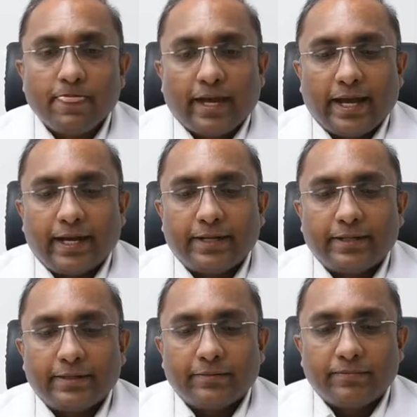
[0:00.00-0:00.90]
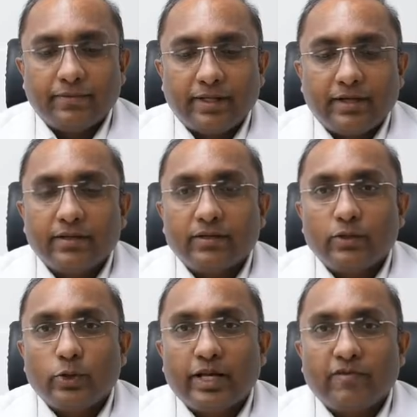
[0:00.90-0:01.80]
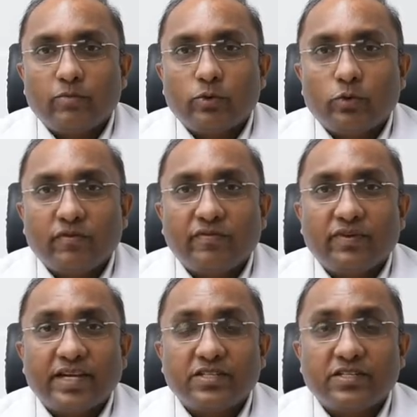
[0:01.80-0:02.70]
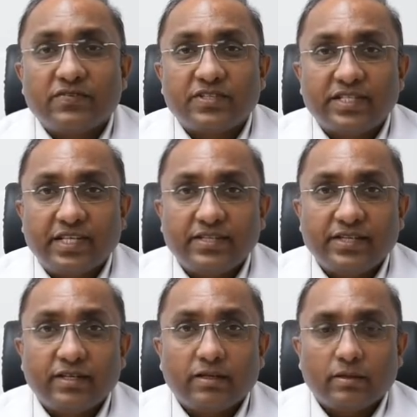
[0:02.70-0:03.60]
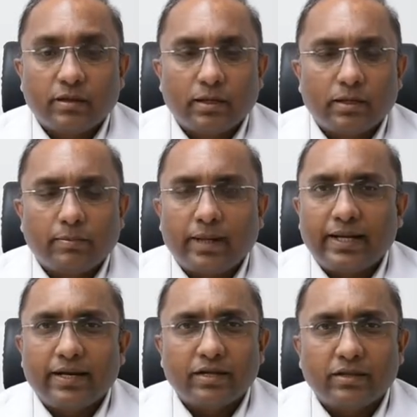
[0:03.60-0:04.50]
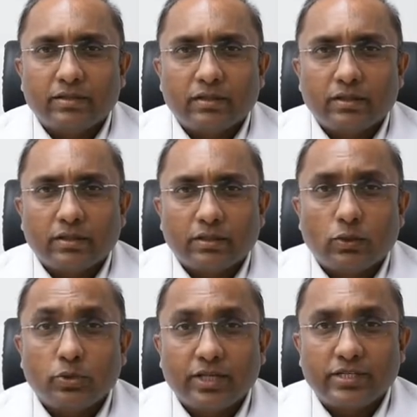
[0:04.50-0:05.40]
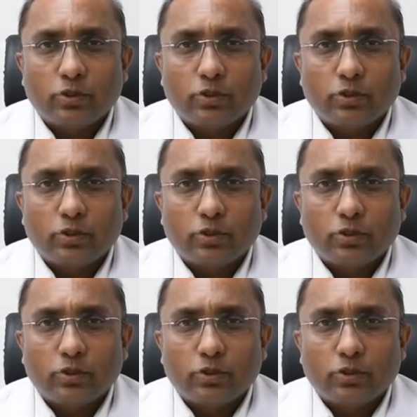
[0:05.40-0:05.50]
And there here you will have more of excessive sneezing, bilateral nose gets